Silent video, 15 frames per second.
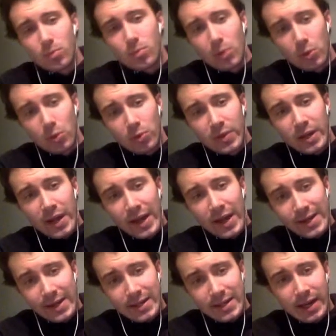were then
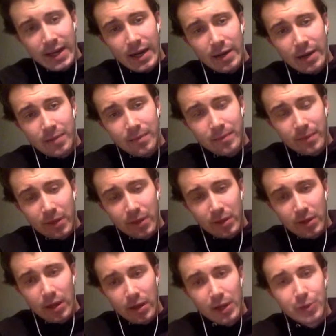hanging down,
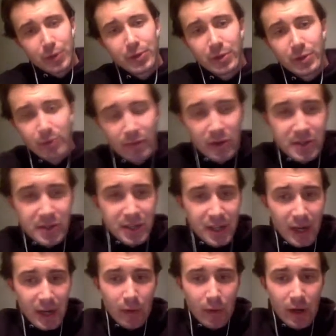including reversing
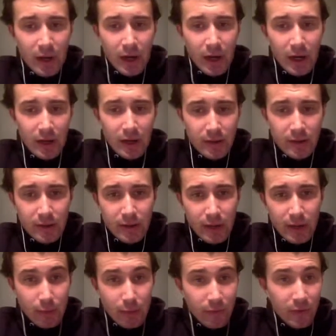camera and
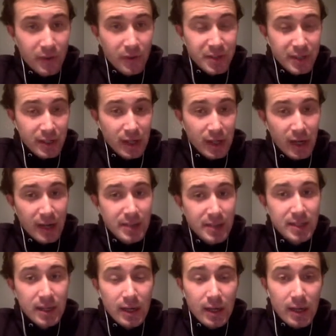reversing lights.
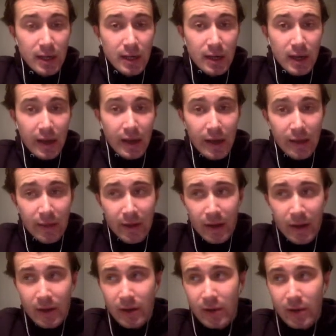
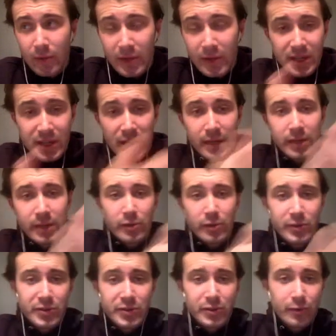Then we just undid all
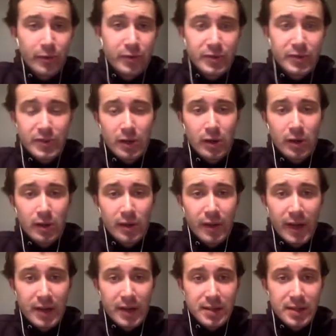the screws on
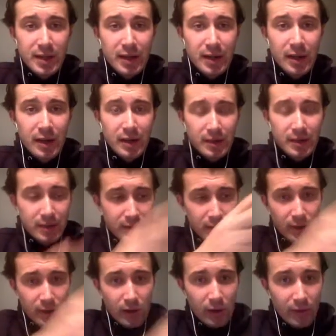that
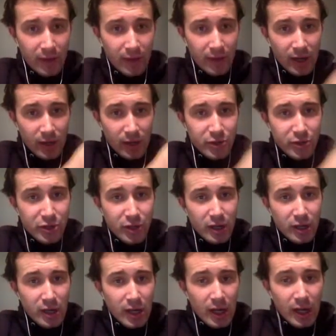on the hinge,
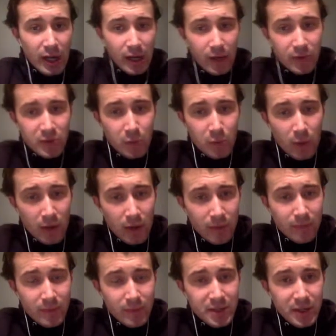and there was
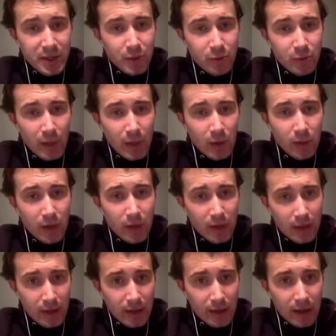one single bolt
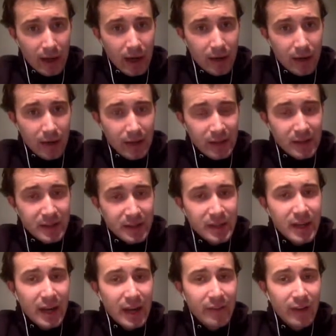down there that
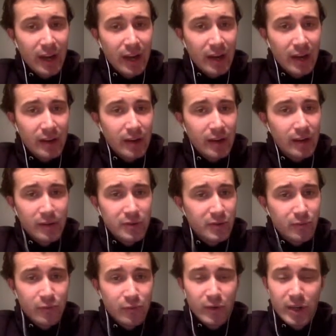didn't have a head. It was a
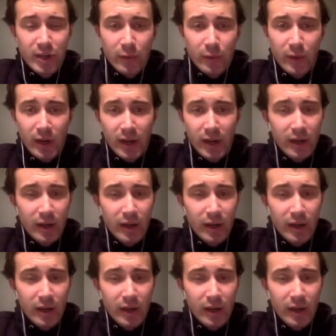really weird